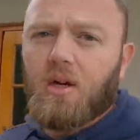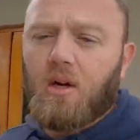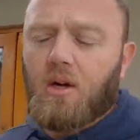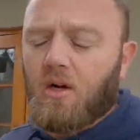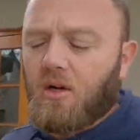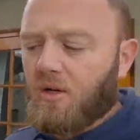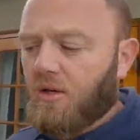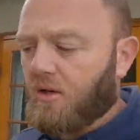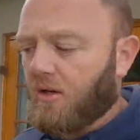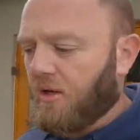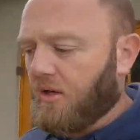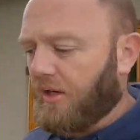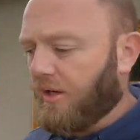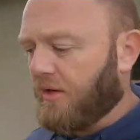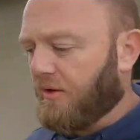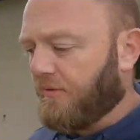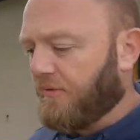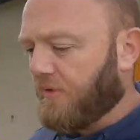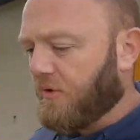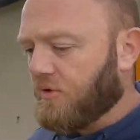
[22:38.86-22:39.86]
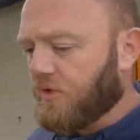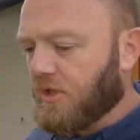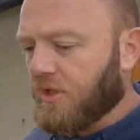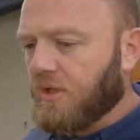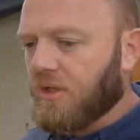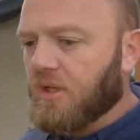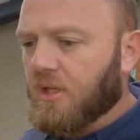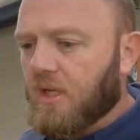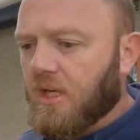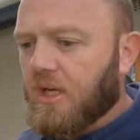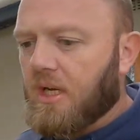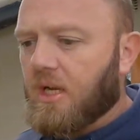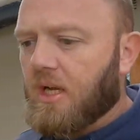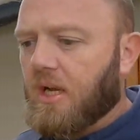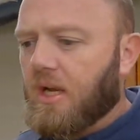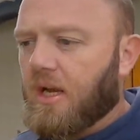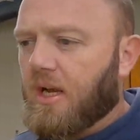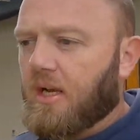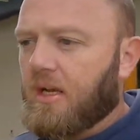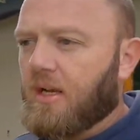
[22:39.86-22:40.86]
on in the future,
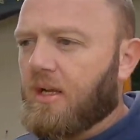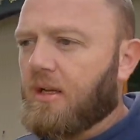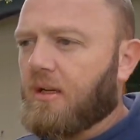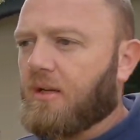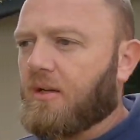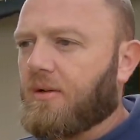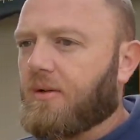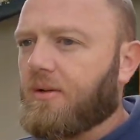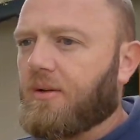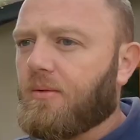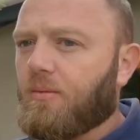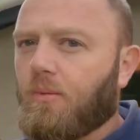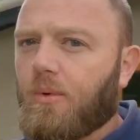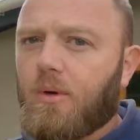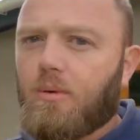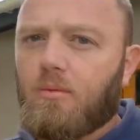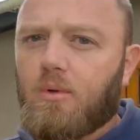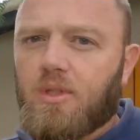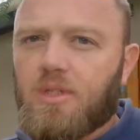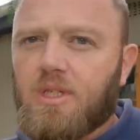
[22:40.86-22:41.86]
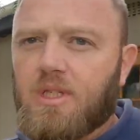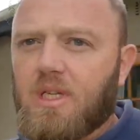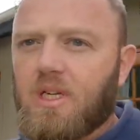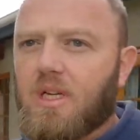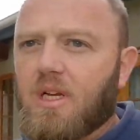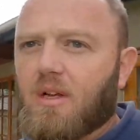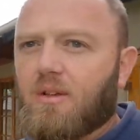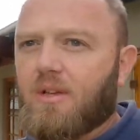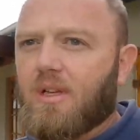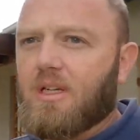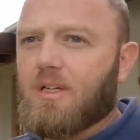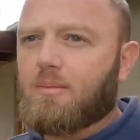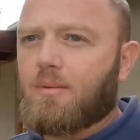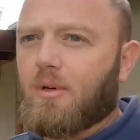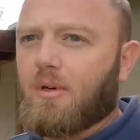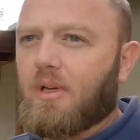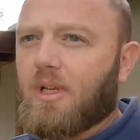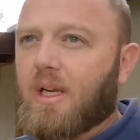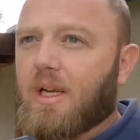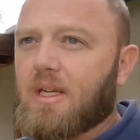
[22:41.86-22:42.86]
and we will see how things
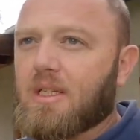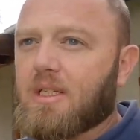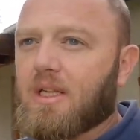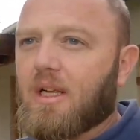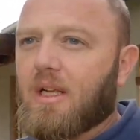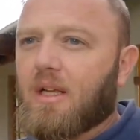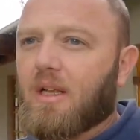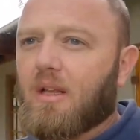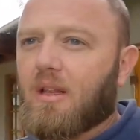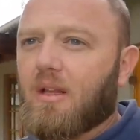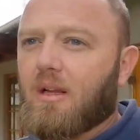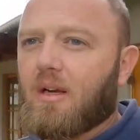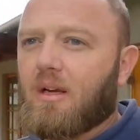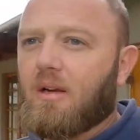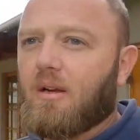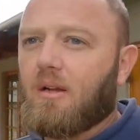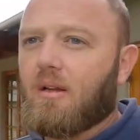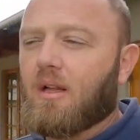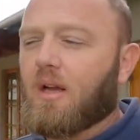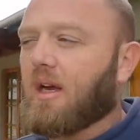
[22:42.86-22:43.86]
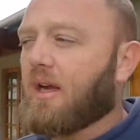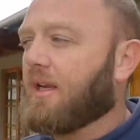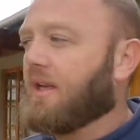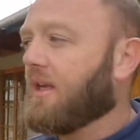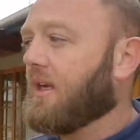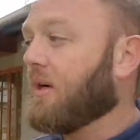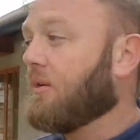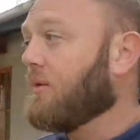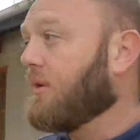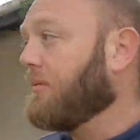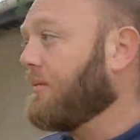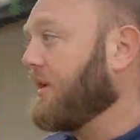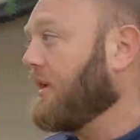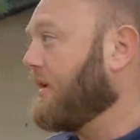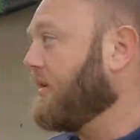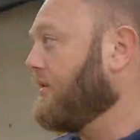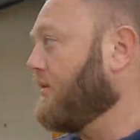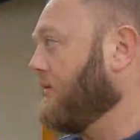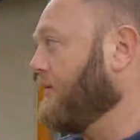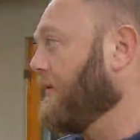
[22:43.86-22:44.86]
progress. The idea would
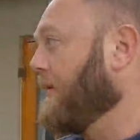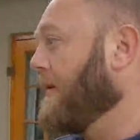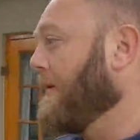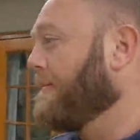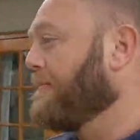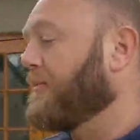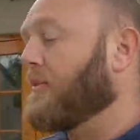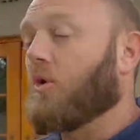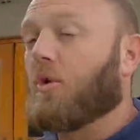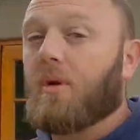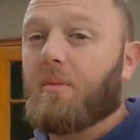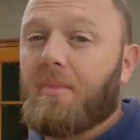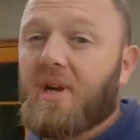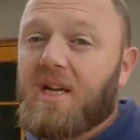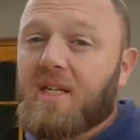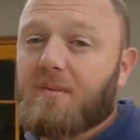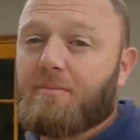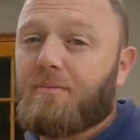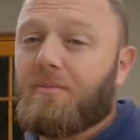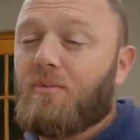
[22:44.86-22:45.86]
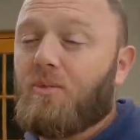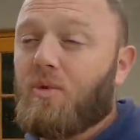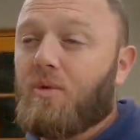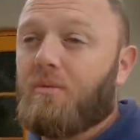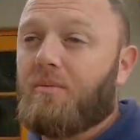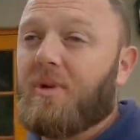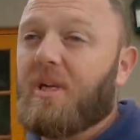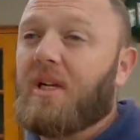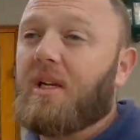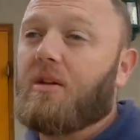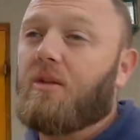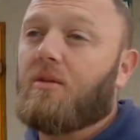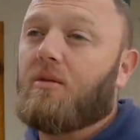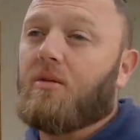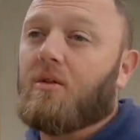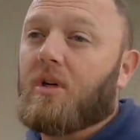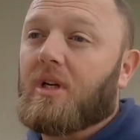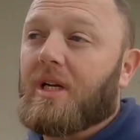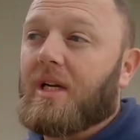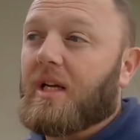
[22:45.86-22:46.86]
be to, or the best would be
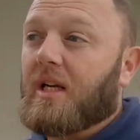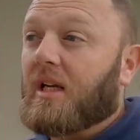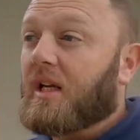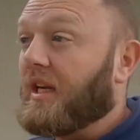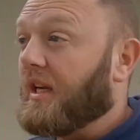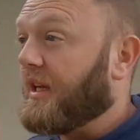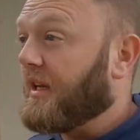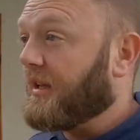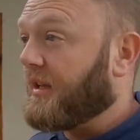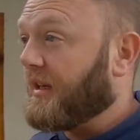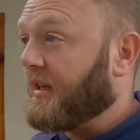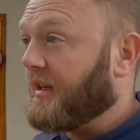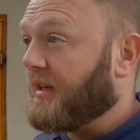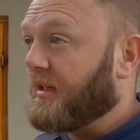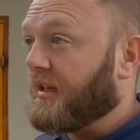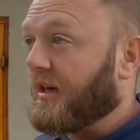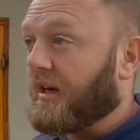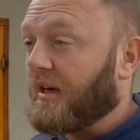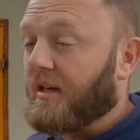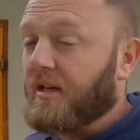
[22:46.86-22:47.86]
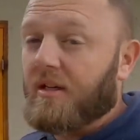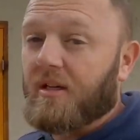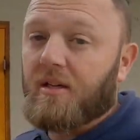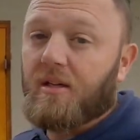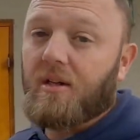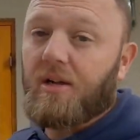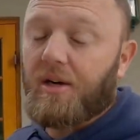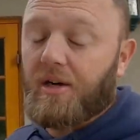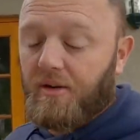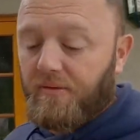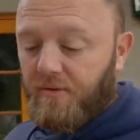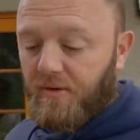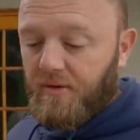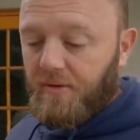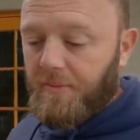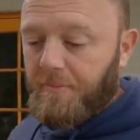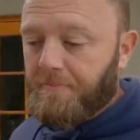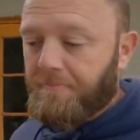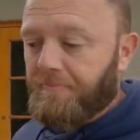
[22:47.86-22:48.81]
to clear the entire river,